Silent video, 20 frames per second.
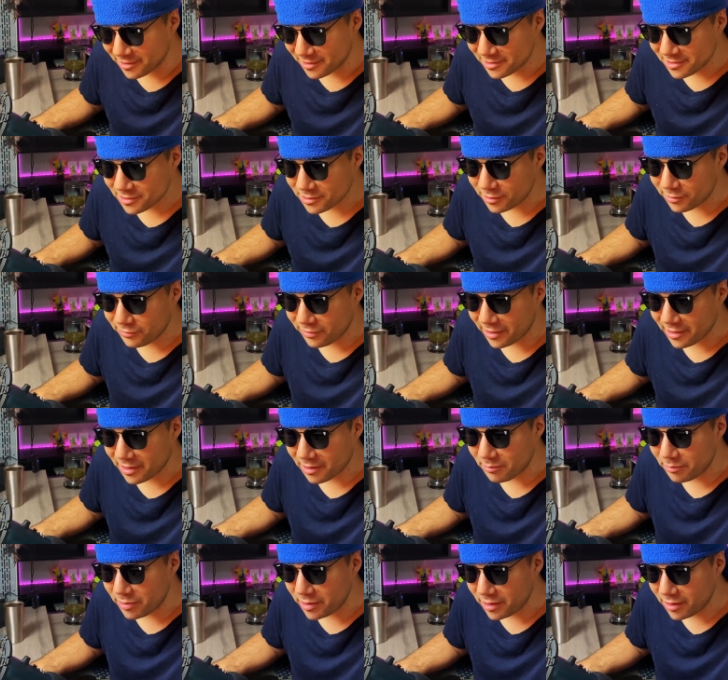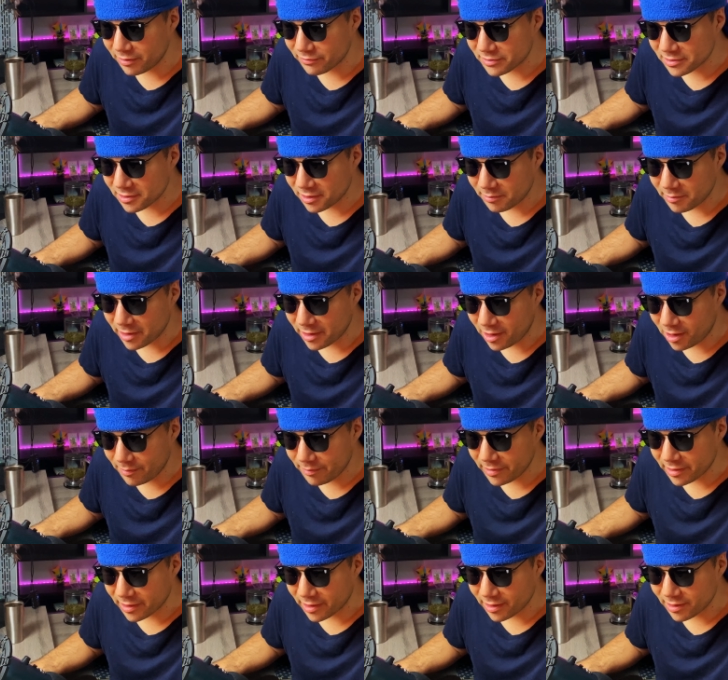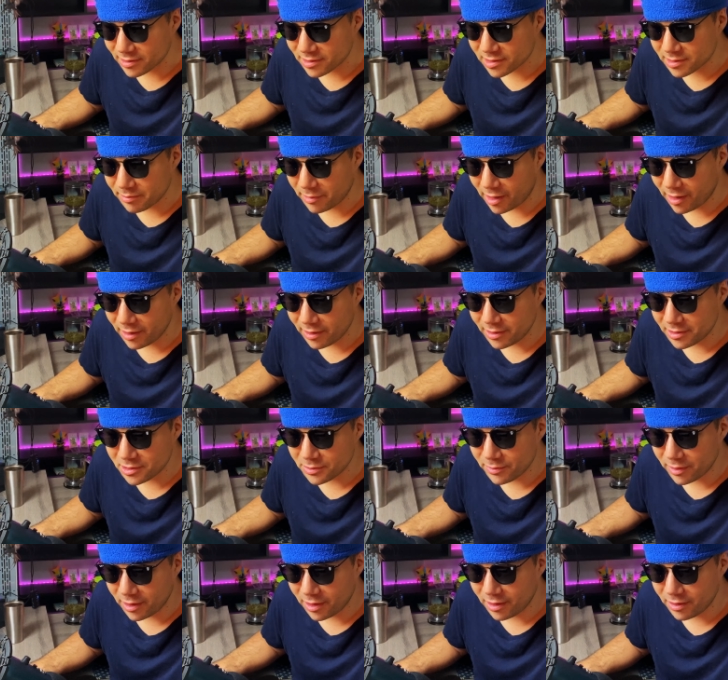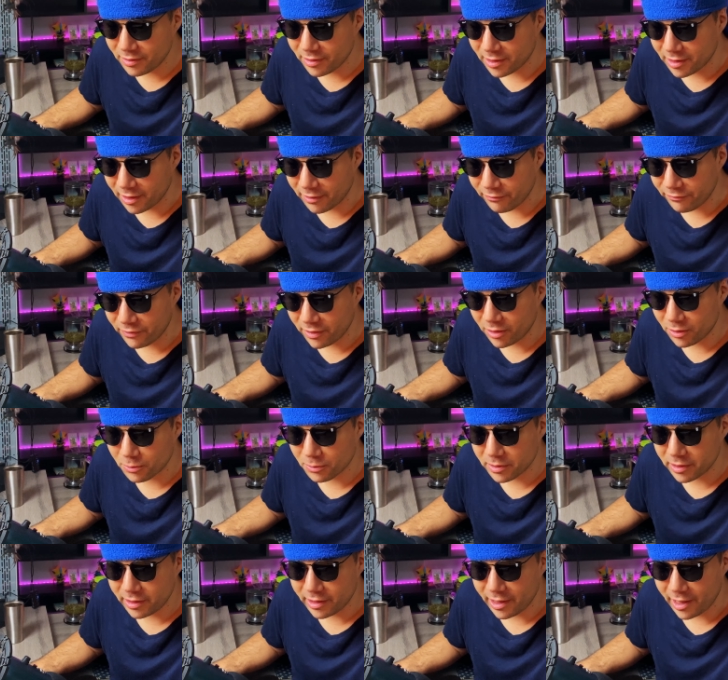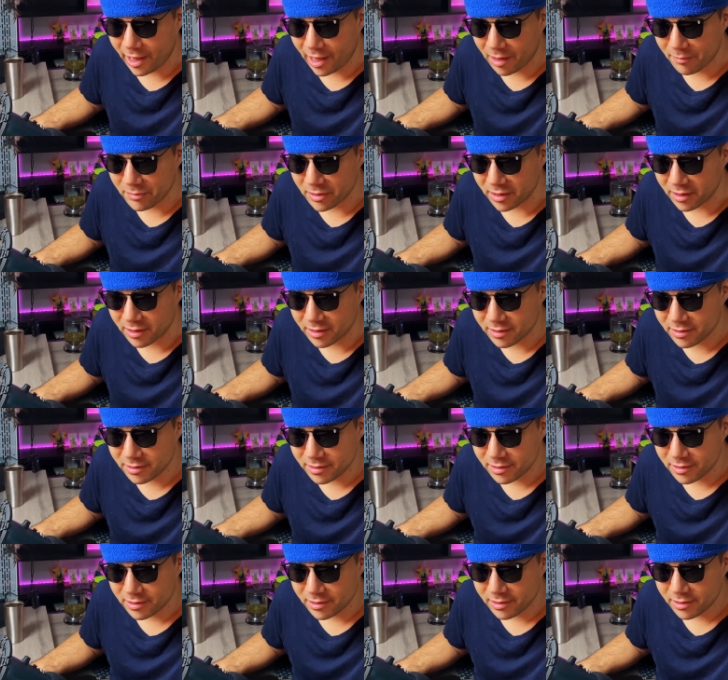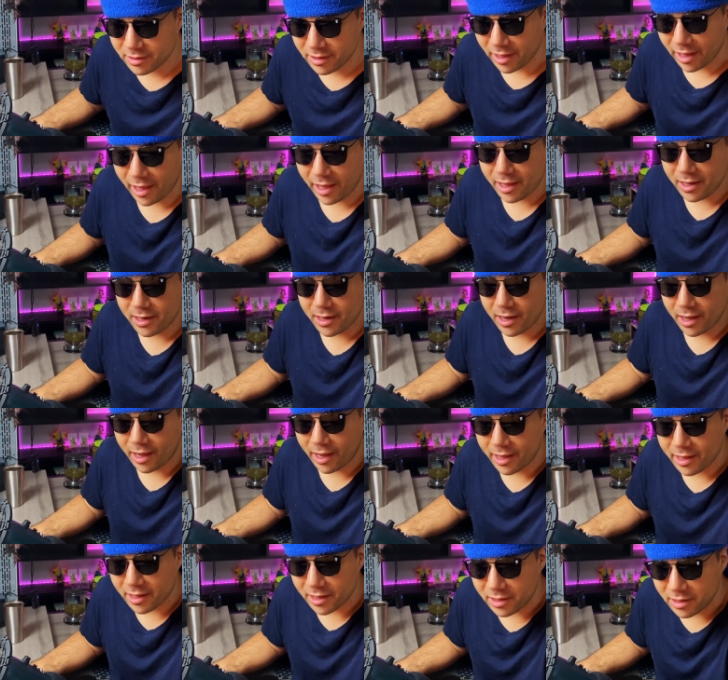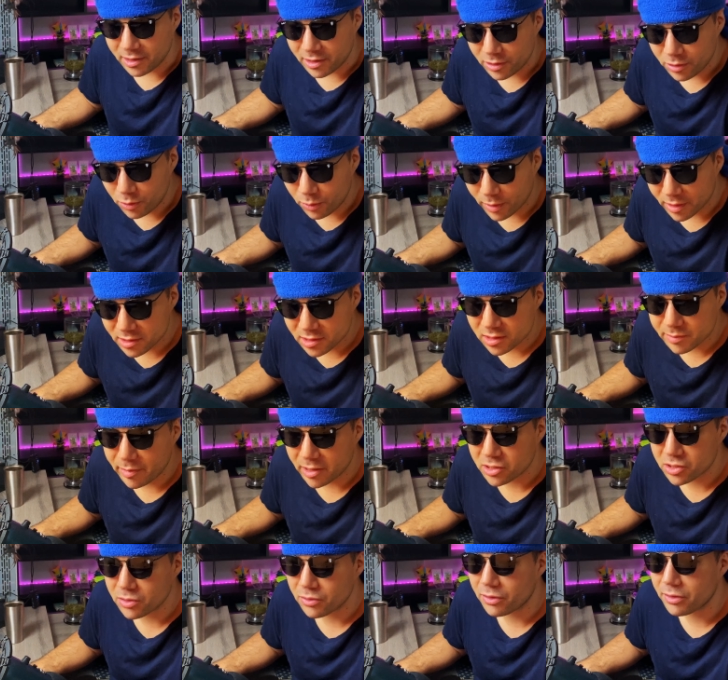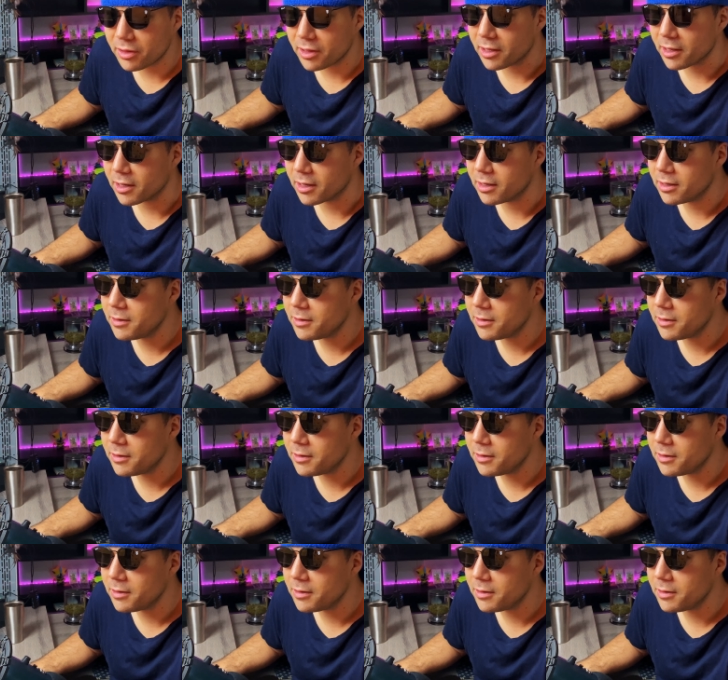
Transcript: so if I can be of some help and get a smile as well, then I feel really happy. And I can do one special thing.